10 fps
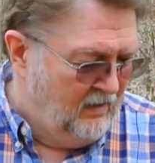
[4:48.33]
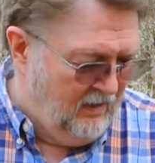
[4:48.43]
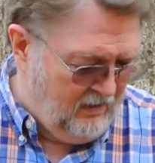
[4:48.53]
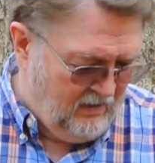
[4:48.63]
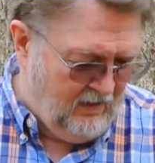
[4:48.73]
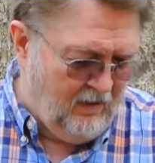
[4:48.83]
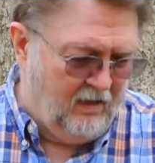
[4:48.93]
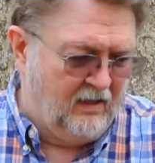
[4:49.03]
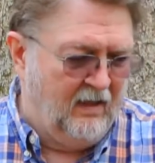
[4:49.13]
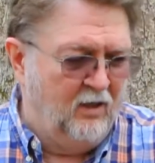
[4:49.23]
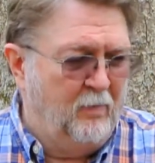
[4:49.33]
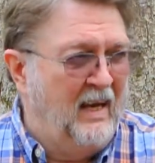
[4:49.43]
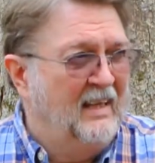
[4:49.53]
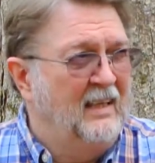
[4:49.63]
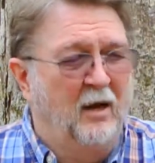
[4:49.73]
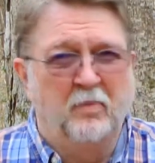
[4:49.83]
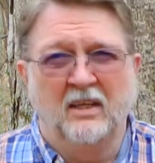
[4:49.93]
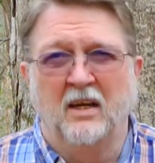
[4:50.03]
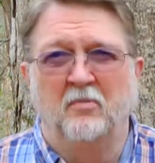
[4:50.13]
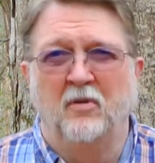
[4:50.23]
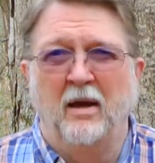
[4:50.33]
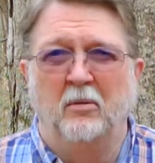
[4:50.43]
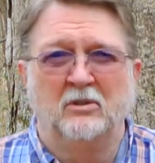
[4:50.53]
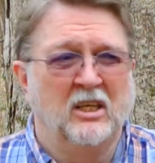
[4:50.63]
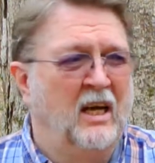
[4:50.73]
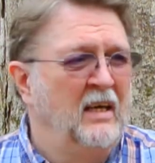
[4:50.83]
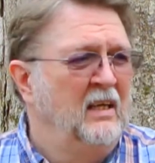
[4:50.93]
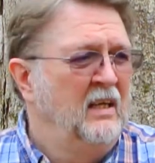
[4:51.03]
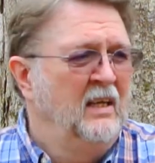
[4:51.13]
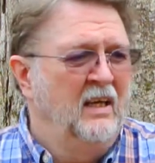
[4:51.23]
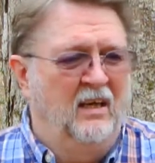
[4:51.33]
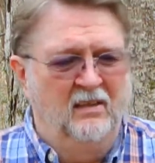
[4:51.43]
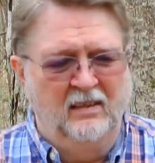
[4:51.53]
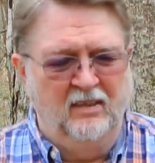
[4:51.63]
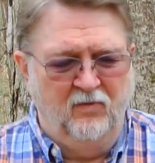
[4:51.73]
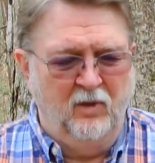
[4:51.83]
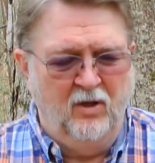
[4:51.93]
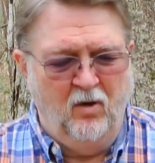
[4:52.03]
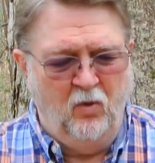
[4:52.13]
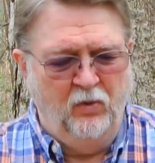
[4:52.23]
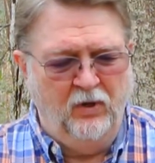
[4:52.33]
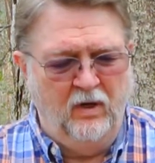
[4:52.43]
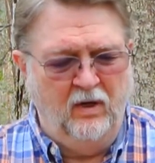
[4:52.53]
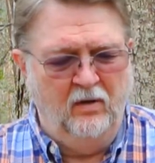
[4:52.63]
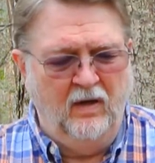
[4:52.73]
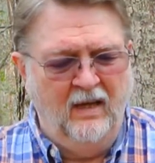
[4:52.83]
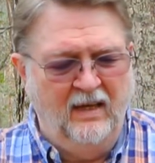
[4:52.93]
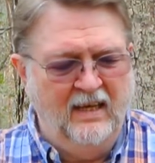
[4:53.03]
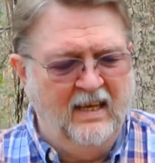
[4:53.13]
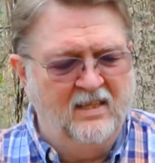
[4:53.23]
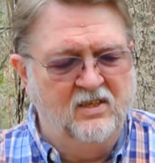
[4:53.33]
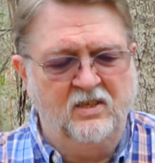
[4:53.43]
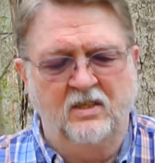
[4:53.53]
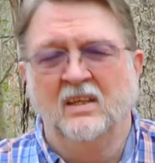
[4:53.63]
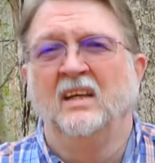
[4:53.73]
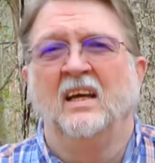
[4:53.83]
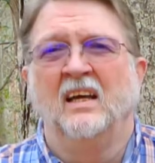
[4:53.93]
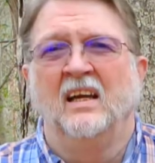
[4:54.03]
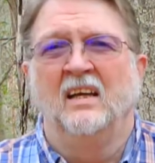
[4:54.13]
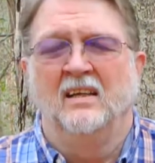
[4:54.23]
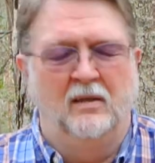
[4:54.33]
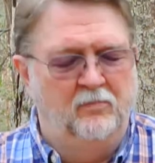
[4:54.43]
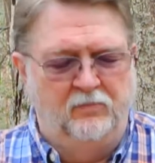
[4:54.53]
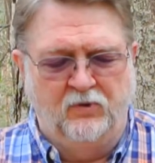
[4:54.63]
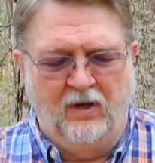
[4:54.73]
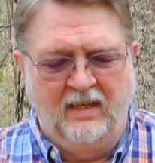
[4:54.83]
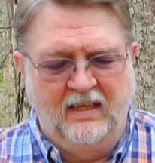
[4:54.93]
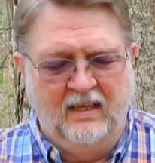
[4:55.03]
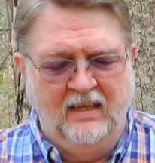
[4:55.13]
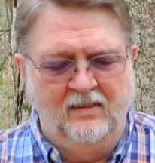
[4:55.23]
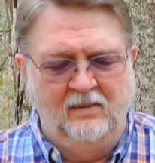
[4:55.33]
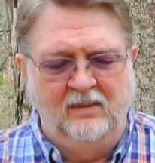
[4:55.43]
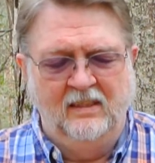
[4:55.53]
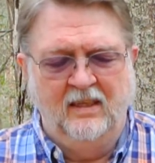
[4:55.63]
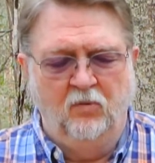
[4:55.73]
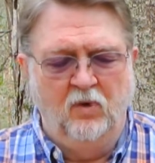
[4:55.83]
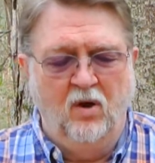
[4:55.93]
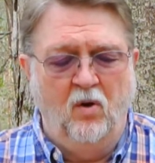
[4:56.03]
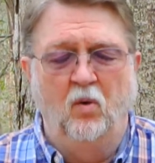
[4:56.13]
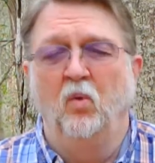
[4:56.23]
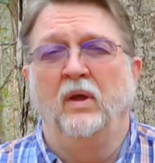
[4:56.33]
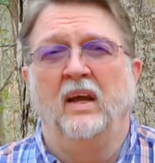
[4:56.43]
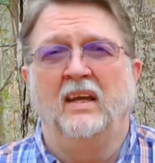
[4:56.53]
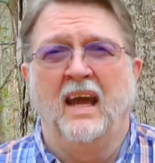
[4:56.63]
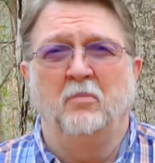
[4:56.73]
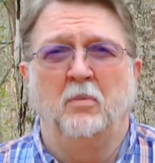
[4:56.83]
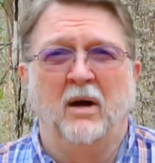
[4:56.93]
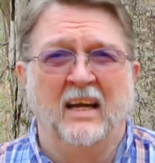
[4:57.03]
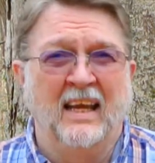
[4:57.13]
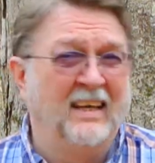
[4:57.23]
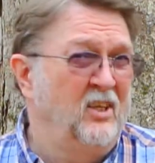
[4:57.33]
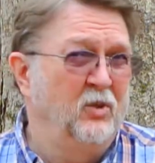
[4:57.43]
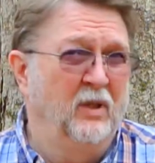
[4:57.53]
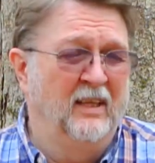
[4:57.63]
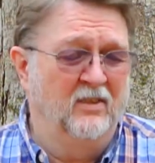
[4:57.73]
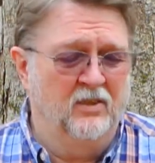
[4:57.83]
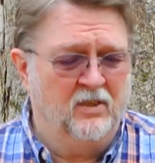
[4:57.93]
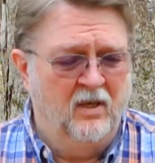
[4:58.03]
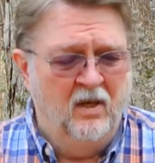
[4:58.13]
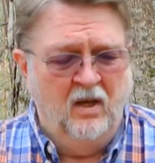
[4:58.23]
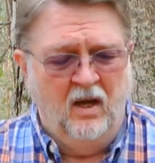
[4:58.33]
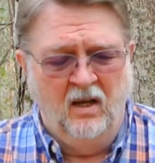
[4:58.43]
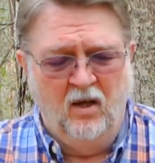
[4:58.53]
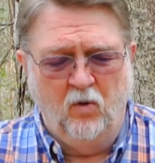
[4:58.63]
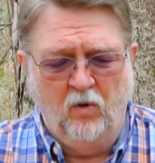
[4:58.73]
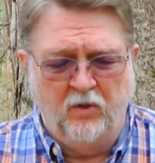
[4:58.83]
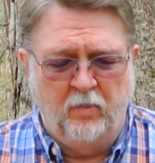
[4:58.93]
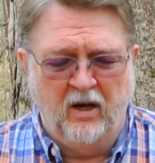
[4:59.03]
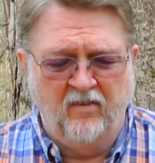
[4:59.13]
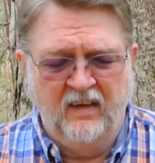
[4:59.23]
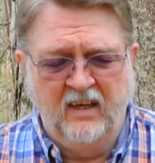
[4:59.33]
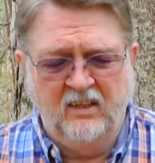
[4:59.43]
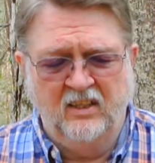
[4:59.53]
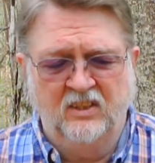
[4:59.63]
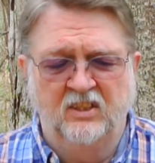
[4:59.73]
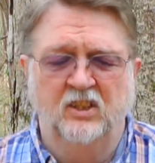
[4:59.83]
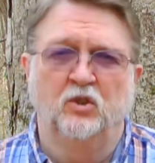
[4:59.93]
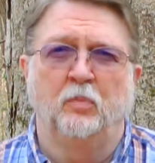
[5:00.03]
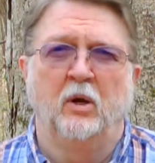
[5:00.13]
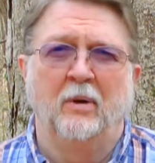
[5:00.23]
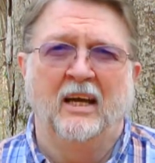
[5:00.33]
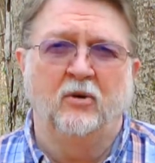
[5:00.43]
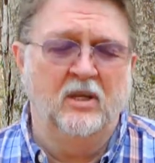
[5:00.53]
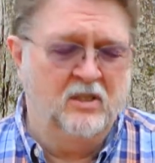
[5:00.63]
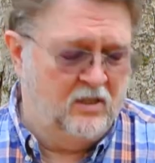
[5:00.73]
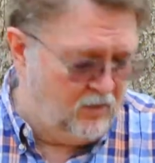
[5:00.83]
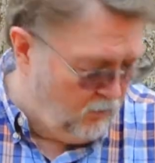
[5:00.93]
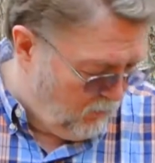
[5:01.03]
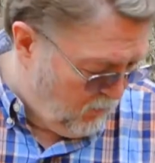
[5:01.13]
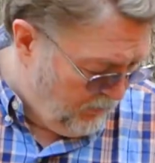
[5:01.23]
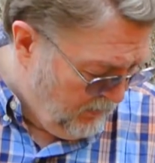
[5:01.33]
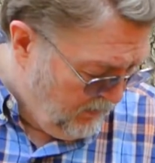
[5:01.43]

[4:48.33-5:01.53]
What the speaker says: This is a gear bag that I picked up from Amazon. It will hold a lens. Try that again. It will hold a camera body and 2 lenses, along with the paraphernalia such as spare batteries and so forth.